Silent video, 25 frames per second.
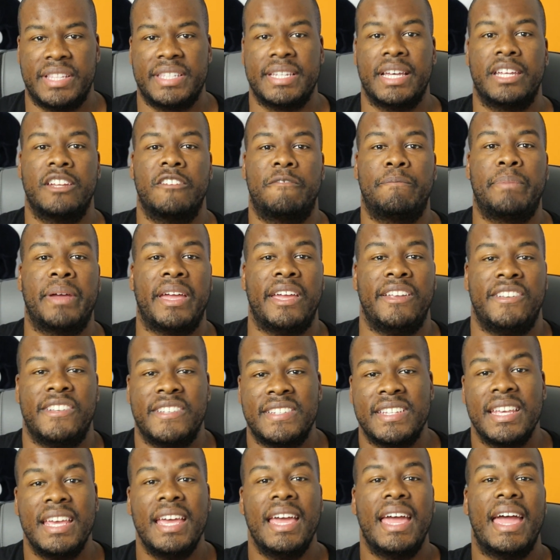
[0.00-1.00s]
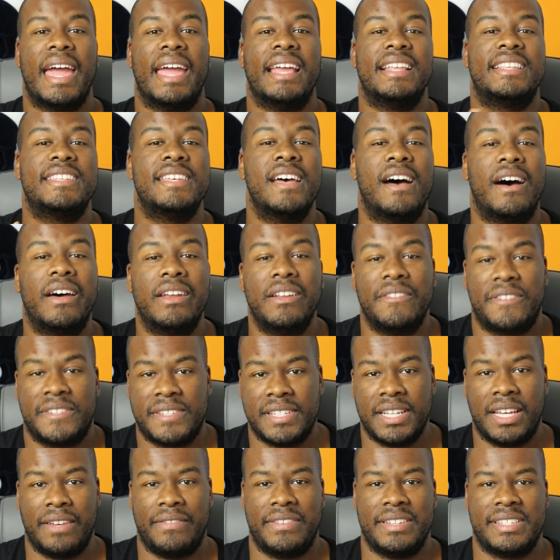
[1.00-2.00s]
a ton of pages, a ton of
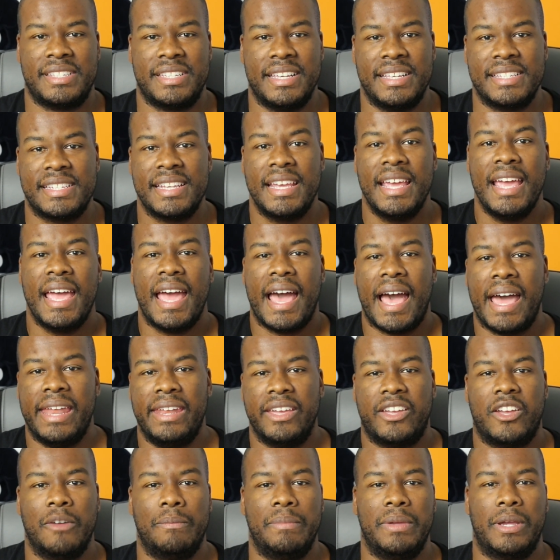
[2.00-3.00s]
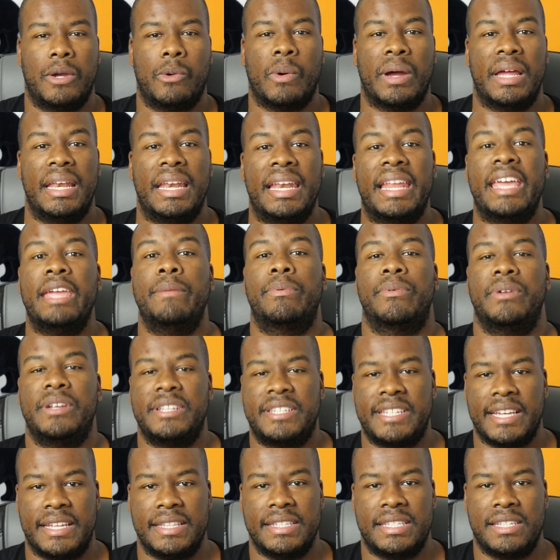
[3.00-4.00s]
services, and it can be quite labor
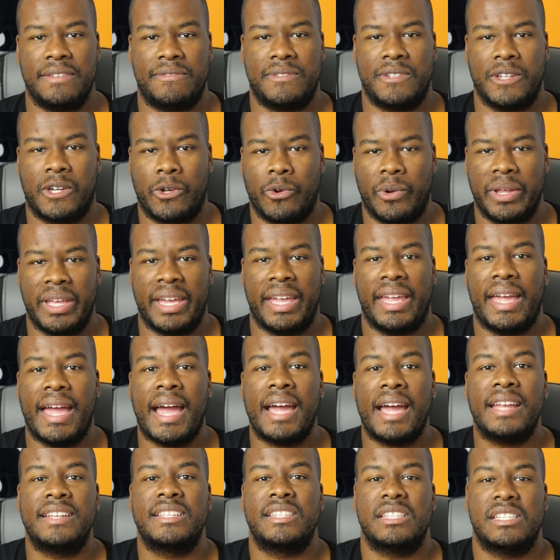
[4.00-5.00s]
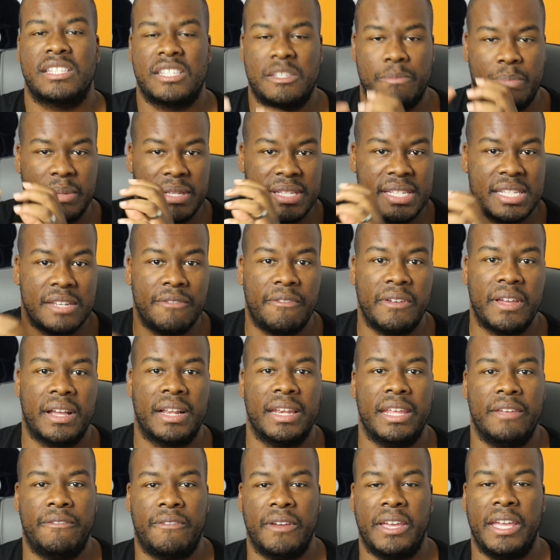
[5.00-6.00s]
intensive to create ads
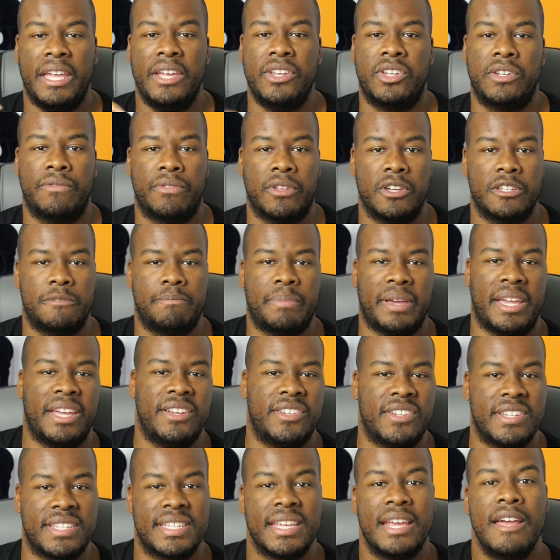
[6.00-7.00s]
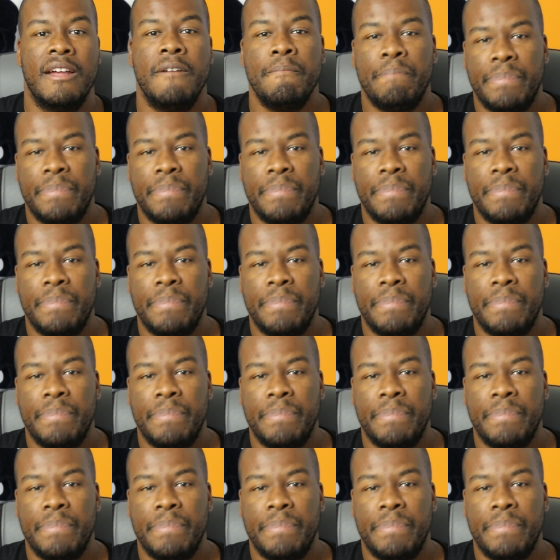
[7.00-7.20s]
specifically for each of those pages,